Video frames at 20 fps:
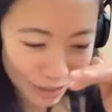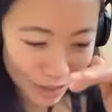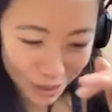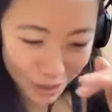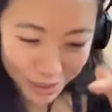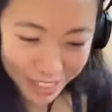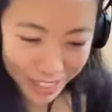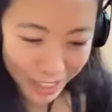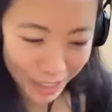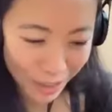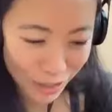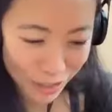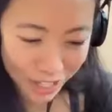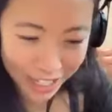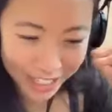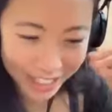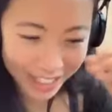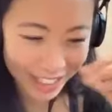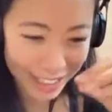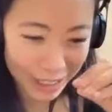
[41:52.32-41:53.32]
whether it's inner
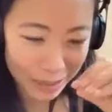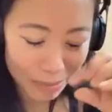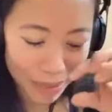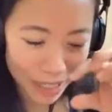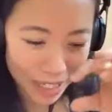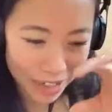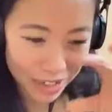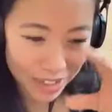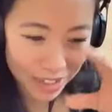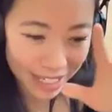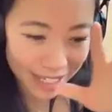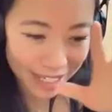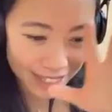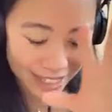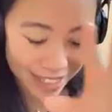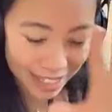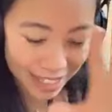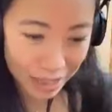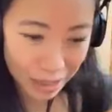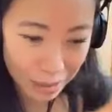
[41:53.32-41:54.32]
child healing, but it's like
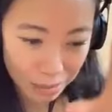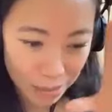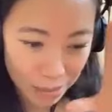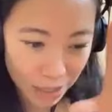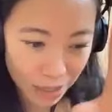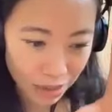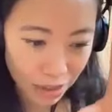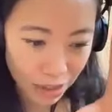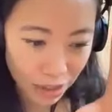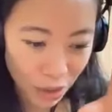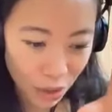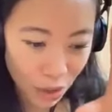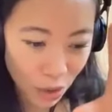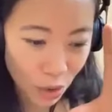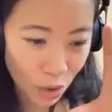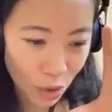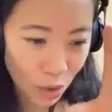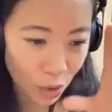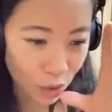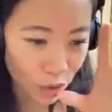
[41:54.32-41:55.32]
seeing the mirror
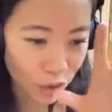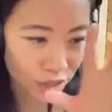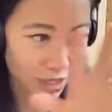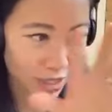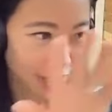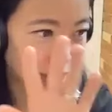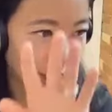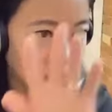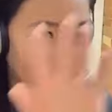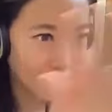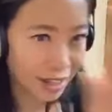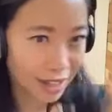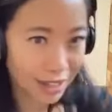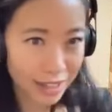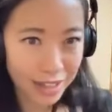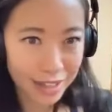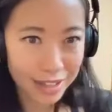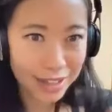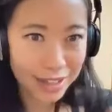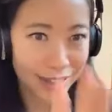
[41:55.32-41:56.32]
or seeing
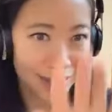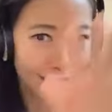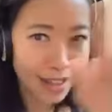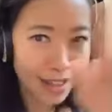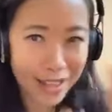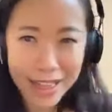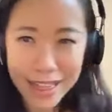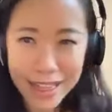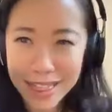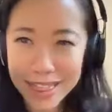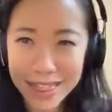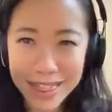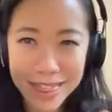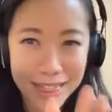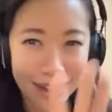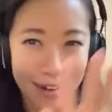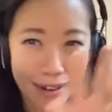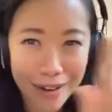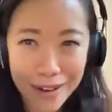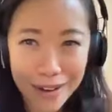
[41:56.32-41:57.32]
the
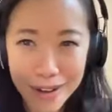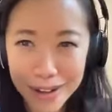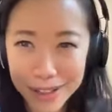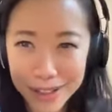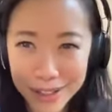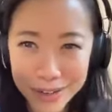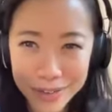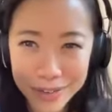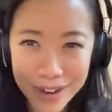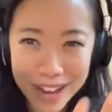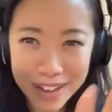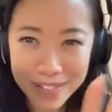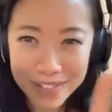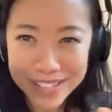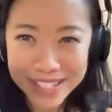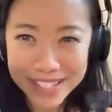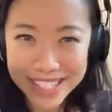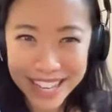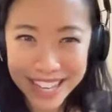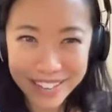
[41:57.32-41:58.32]
the
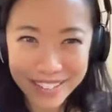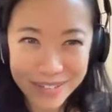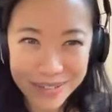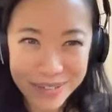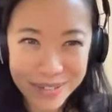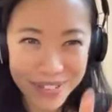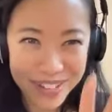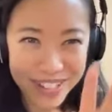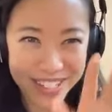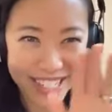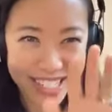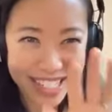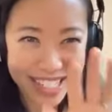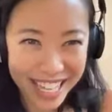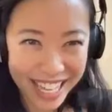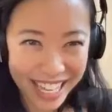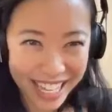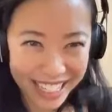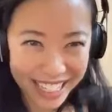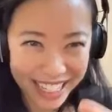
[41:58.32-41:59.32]
holograph is that what people are
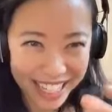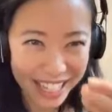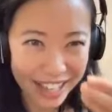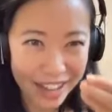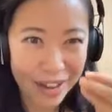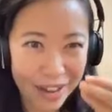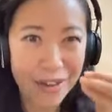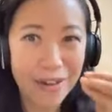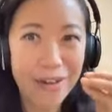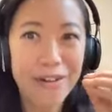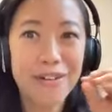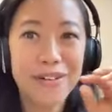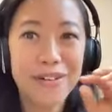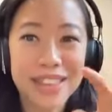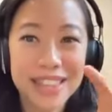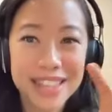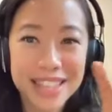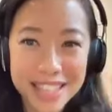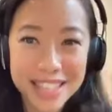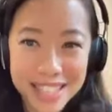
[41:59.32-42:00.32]
saying like
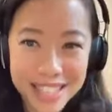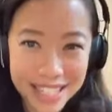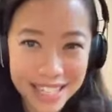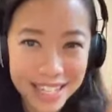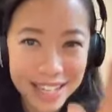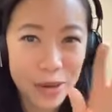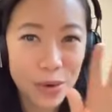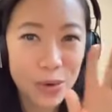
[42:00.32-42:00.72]
oh this